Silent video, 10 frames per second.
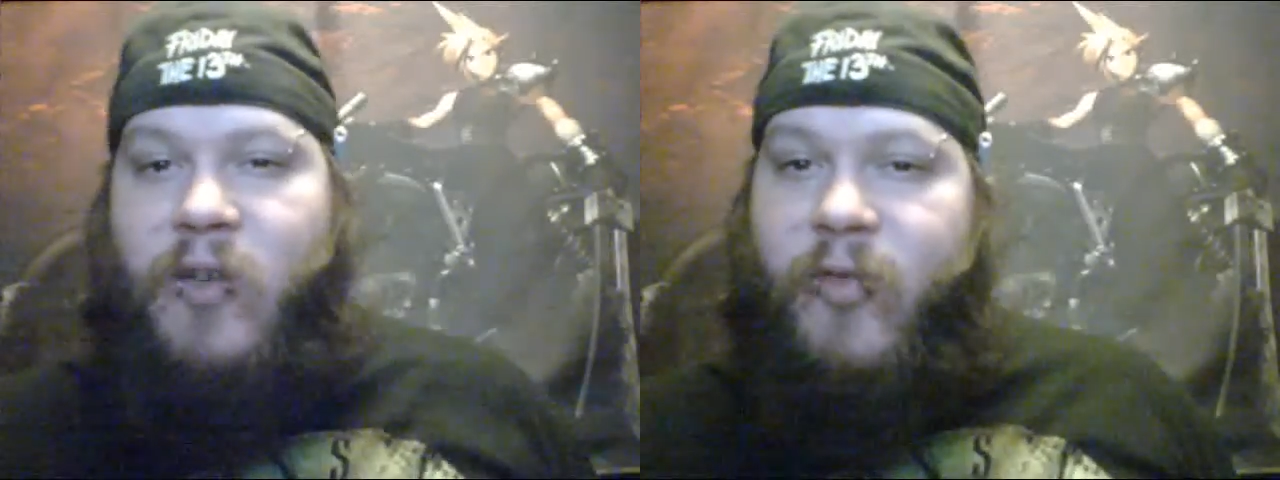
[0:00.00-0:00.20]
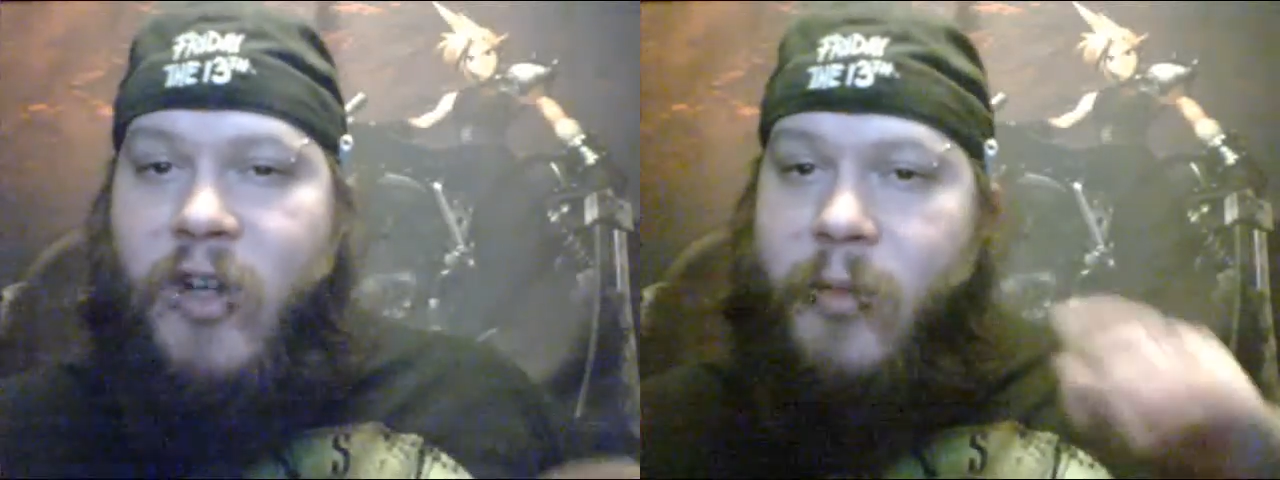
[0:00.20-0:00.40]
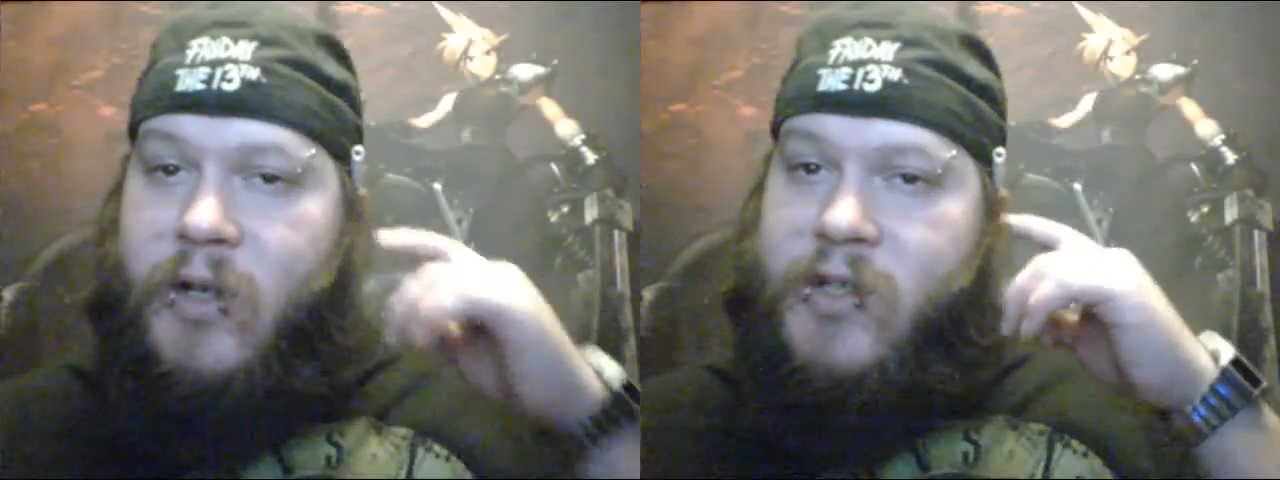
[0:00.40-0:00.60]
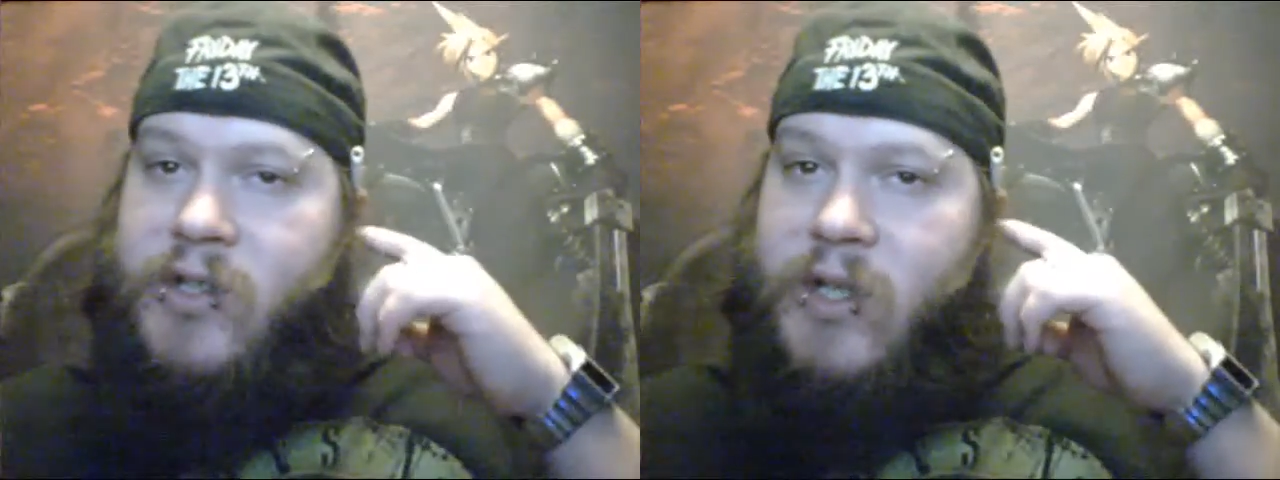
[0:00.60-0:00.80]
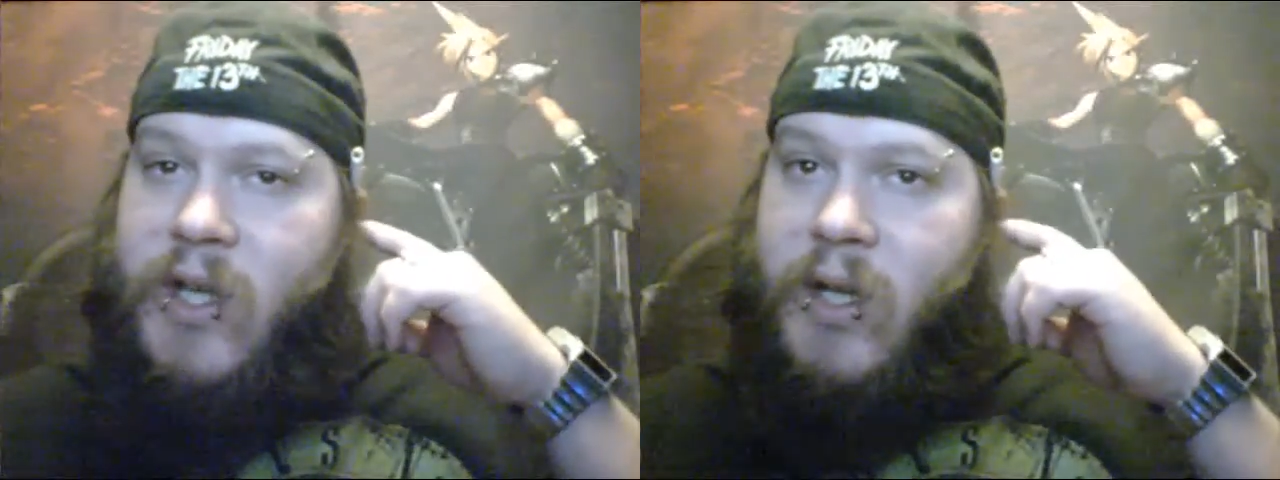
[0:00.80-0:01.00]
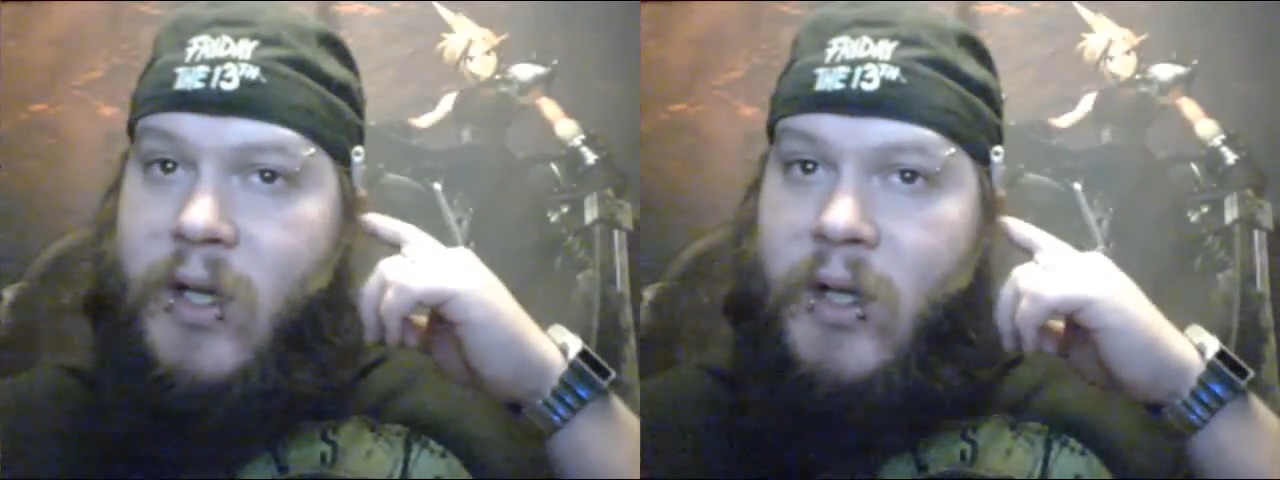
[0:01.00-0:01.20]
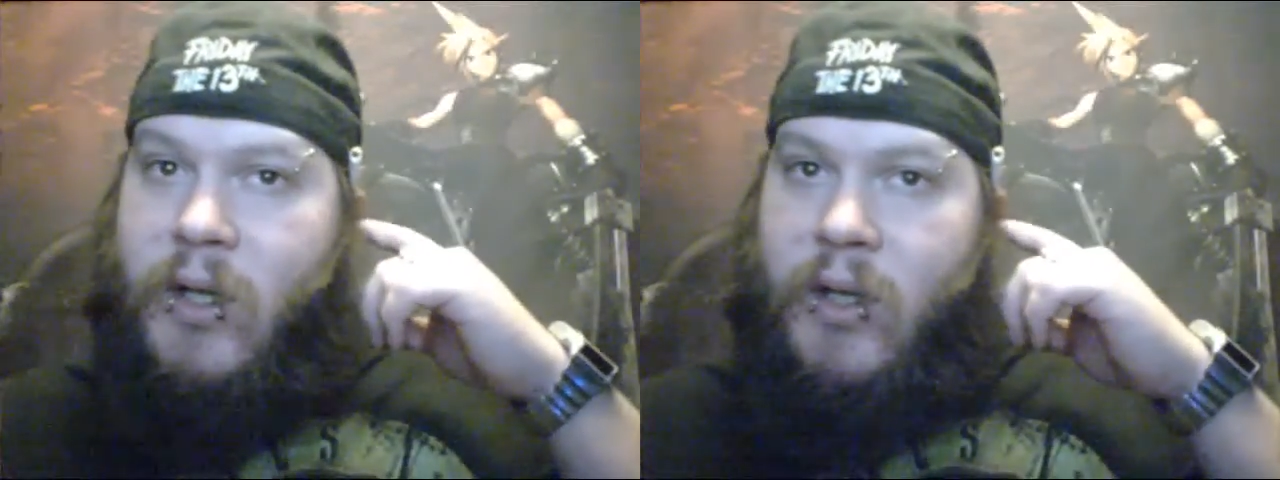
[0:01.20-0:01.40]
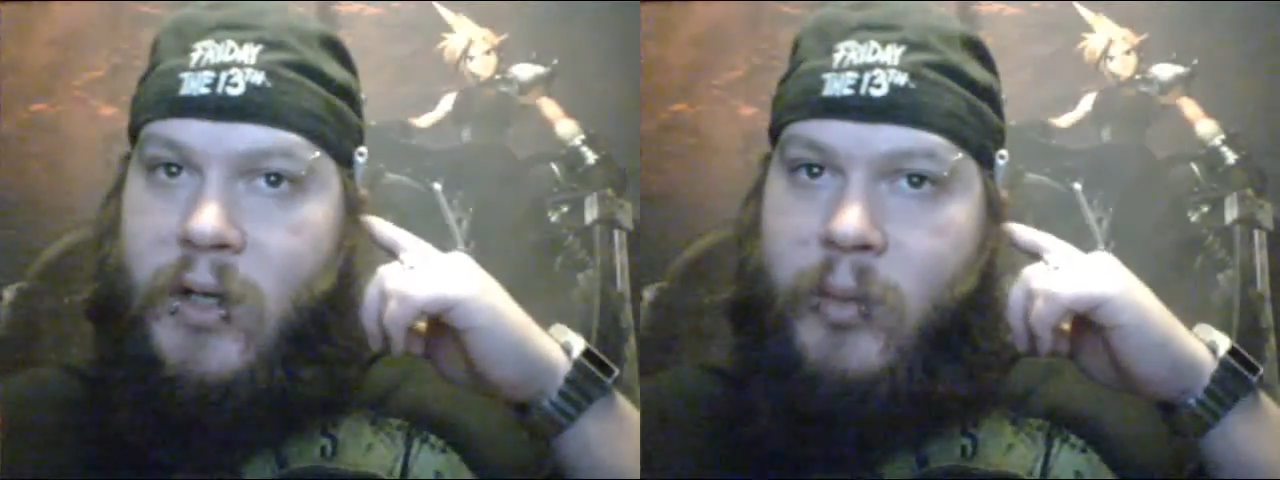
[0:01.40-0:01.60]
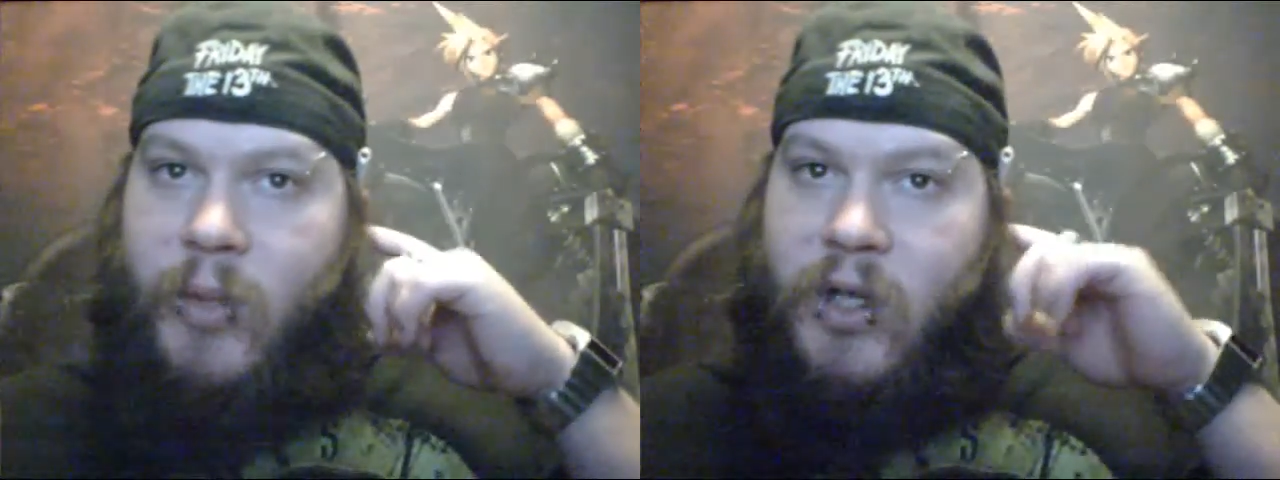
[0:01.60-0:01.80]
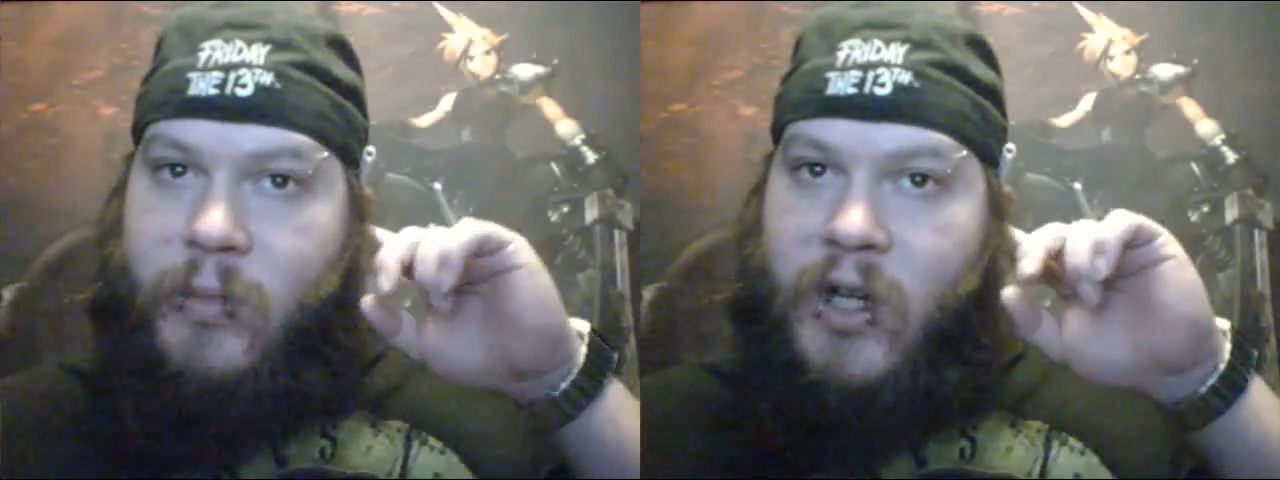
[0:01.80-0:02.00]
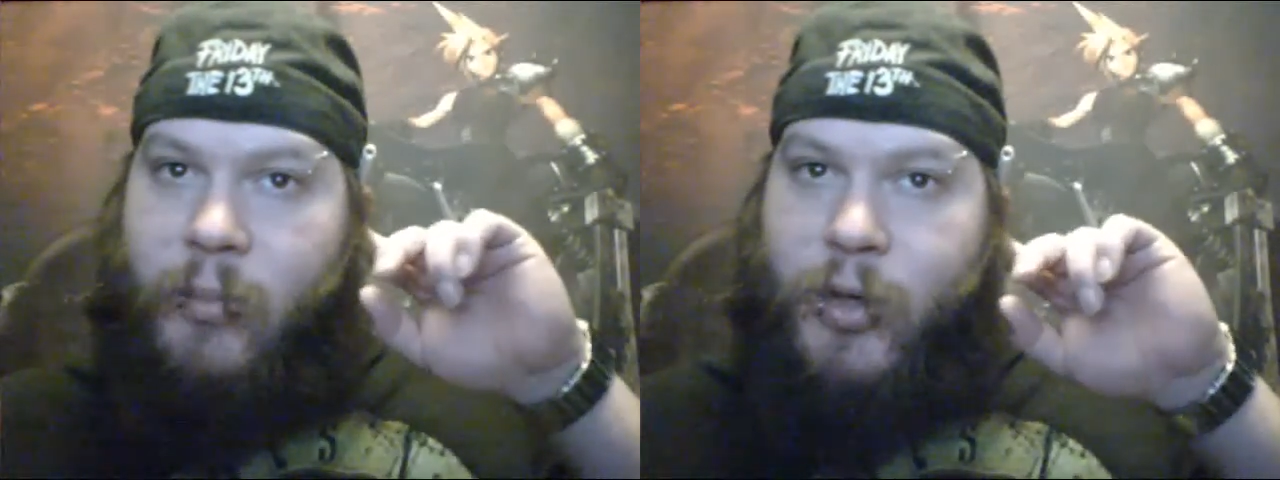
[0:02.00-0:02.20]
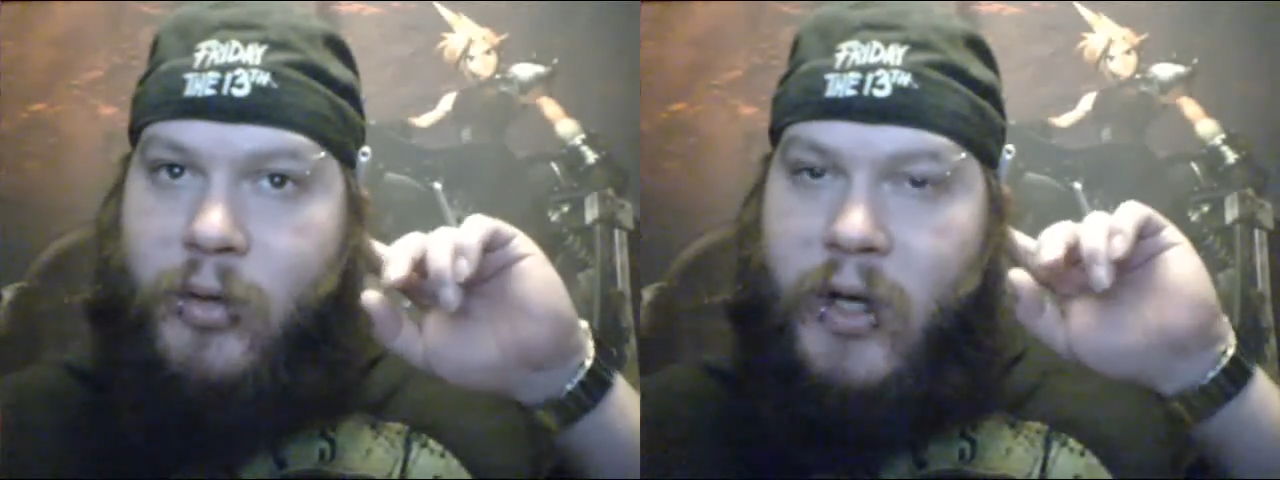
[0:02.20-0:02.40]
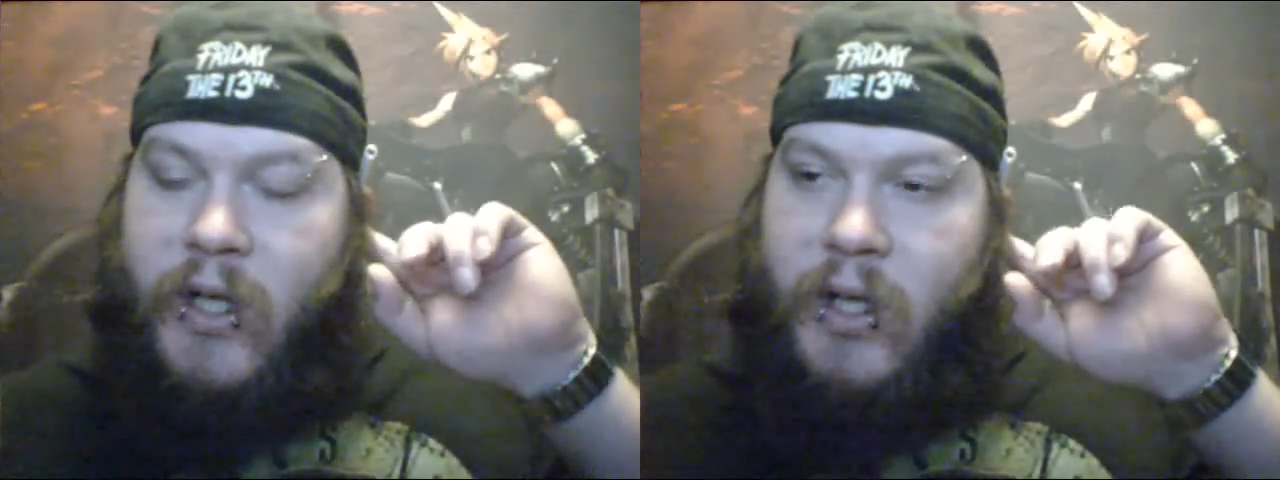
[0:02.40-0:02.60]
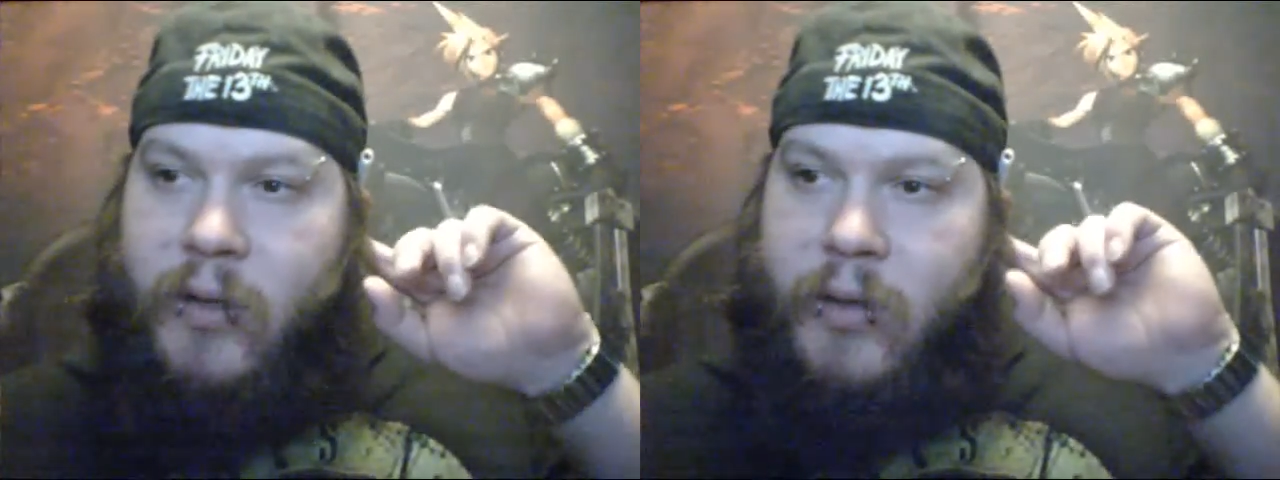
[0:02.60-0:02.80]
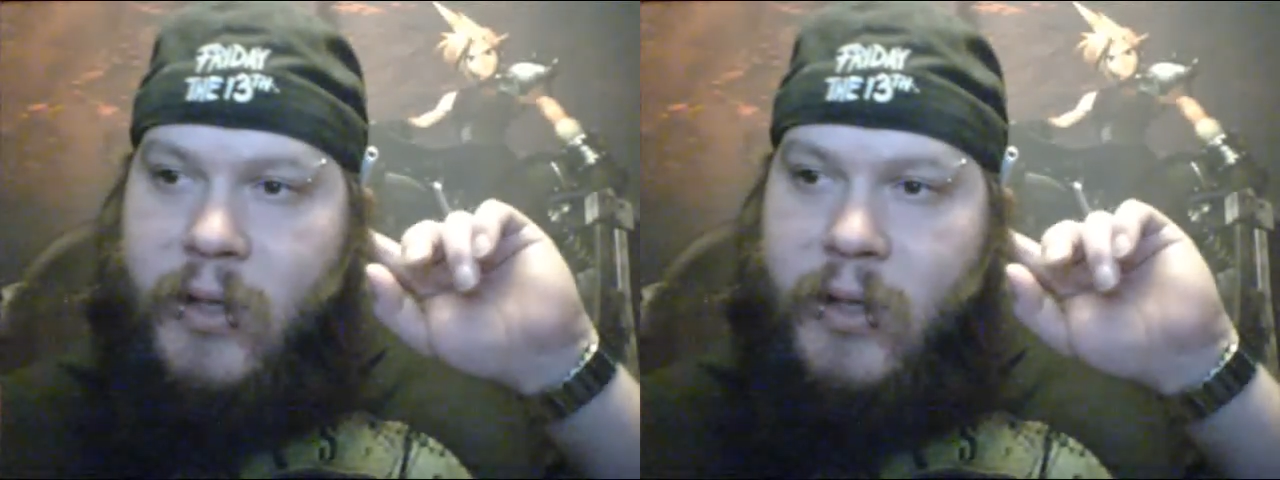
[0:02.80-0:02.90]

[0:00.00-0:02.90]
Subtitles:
Hopefully I'll be able to show you that, but I'm kind of broke right now.